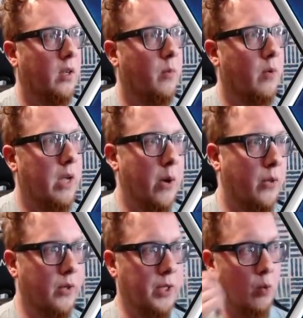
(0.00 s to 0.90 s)
I'm okay with
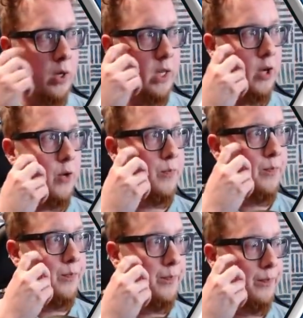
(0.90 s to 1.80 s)
losing one cube.
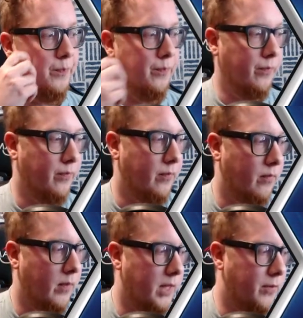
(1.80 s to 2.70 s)

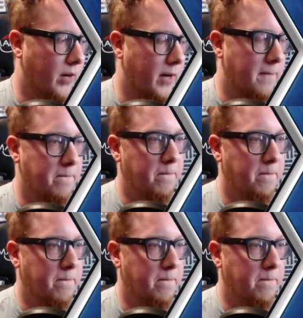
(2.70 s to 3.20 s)
That's fine.